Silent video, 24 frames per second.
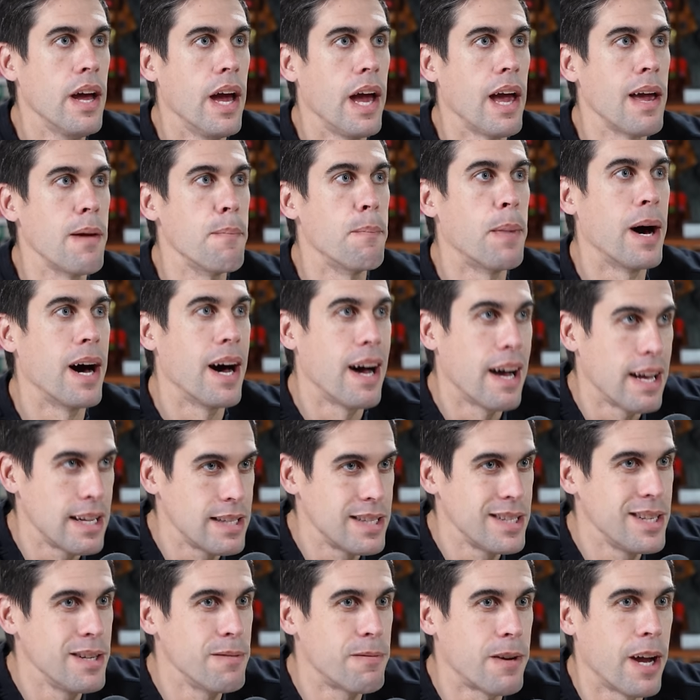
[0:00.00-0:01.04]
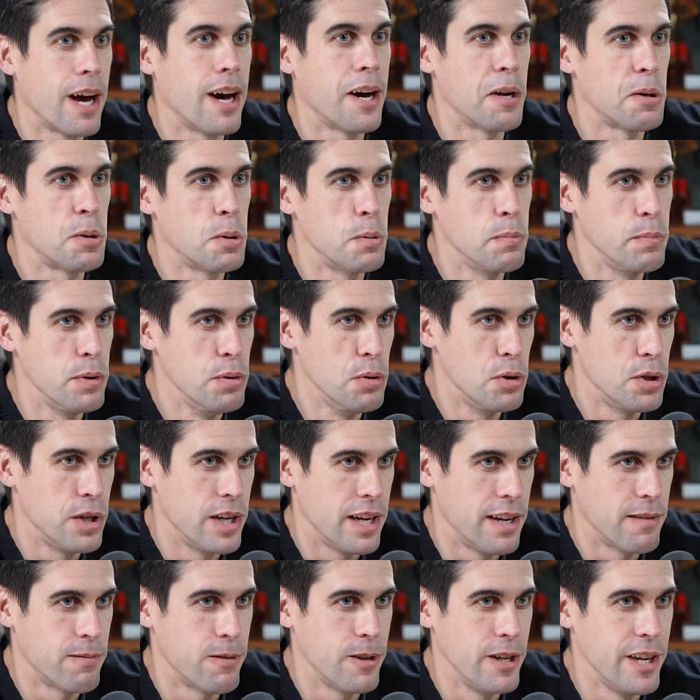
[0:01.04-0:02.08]
a positive contribution
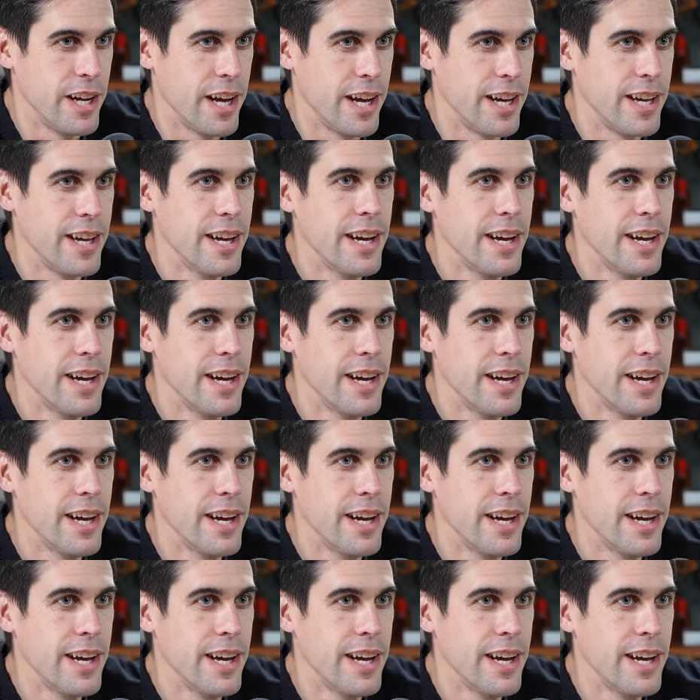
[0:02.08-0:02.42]
every day.